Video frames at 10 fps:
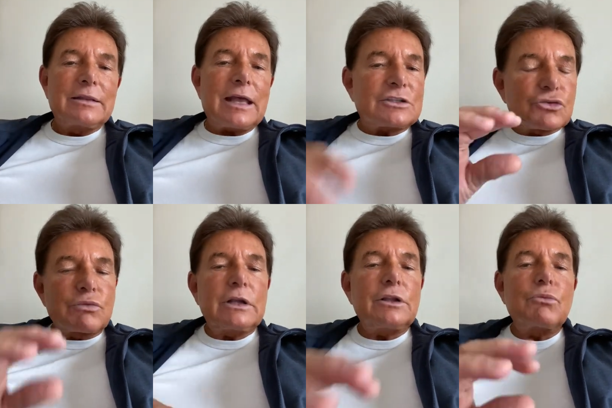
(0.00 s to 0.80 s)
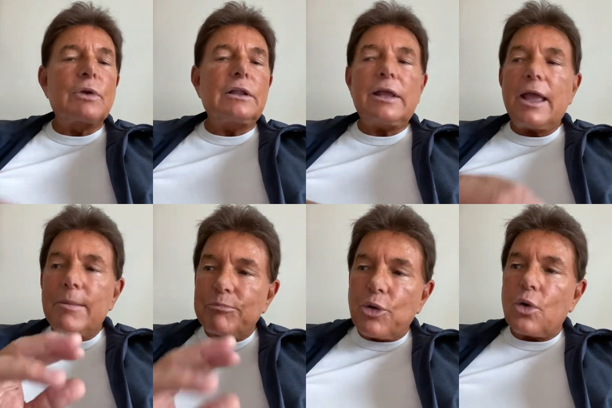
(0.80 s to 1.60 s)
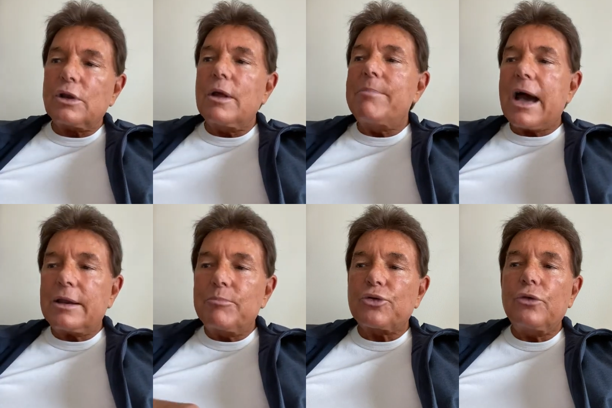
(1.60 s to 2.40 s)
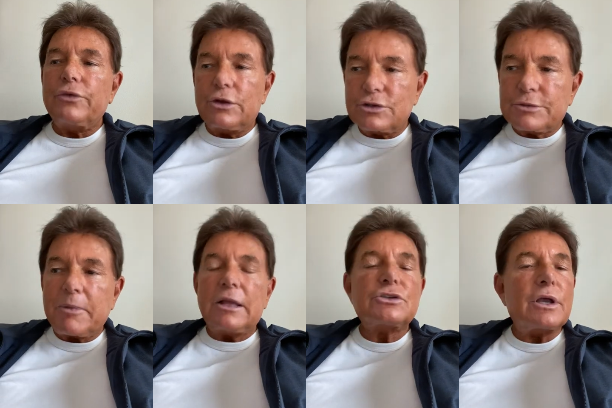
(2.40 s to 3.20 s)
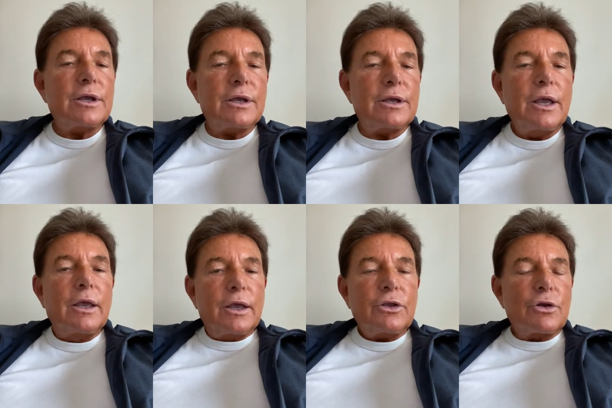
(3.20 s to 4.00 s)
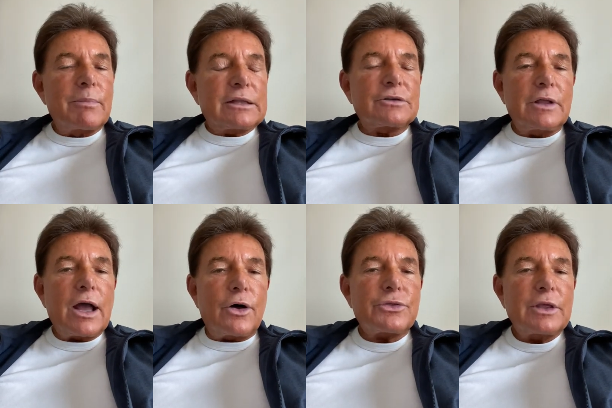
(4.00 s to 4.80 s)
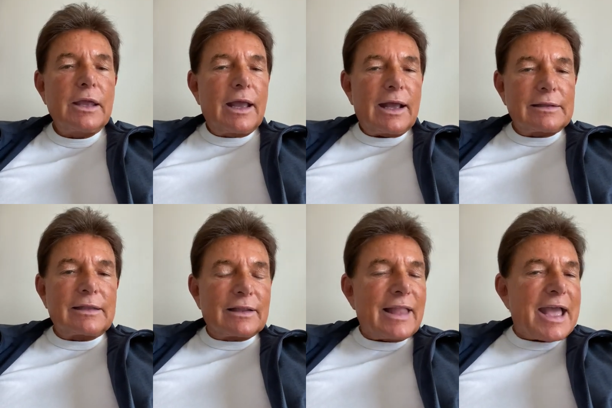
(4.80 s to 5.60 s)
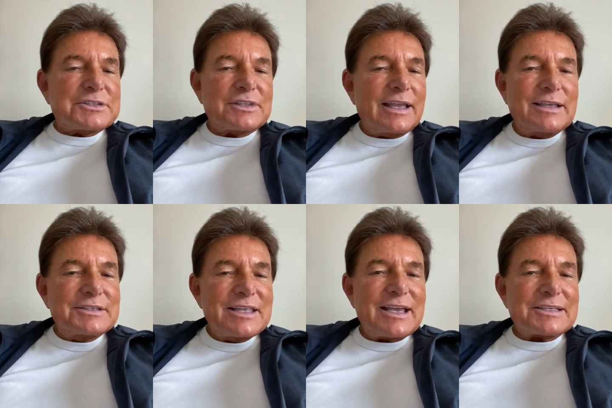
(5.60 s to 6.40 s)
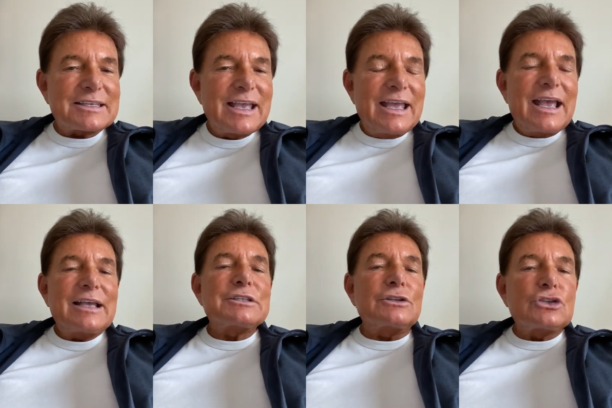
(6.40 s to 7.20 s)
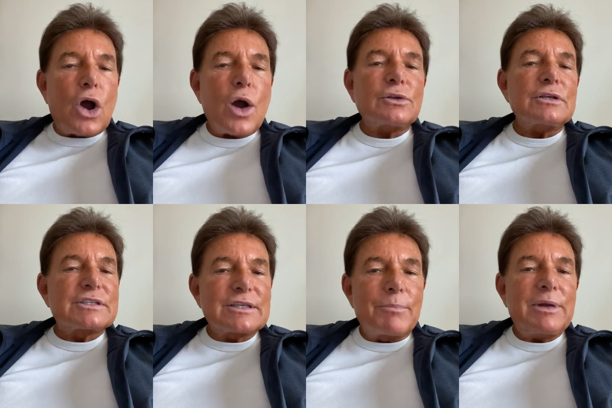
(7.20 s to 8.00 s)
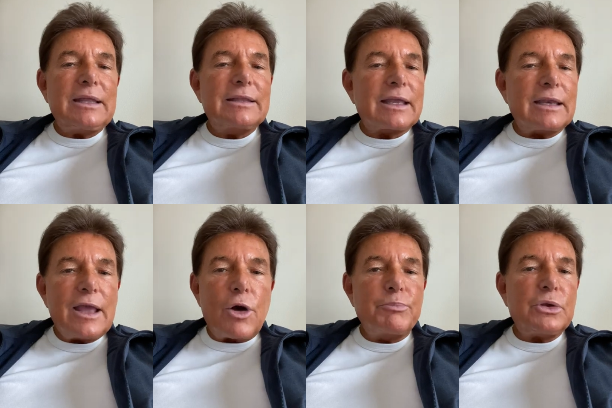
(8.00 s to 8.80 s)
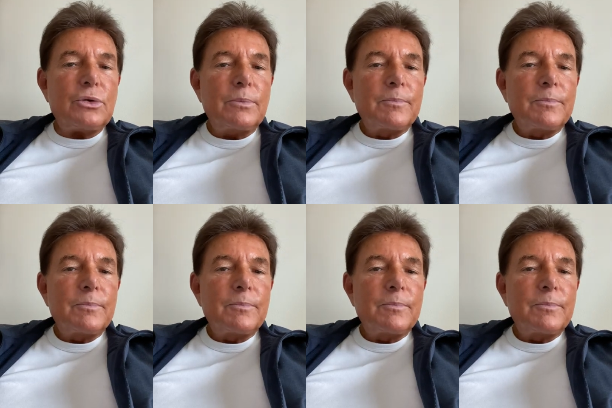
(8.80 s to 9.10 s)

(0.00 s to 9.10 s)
That's really, really important about improving your, spend, uh, your mental health. And then the last thing is this, is to talk to somebody that can help you.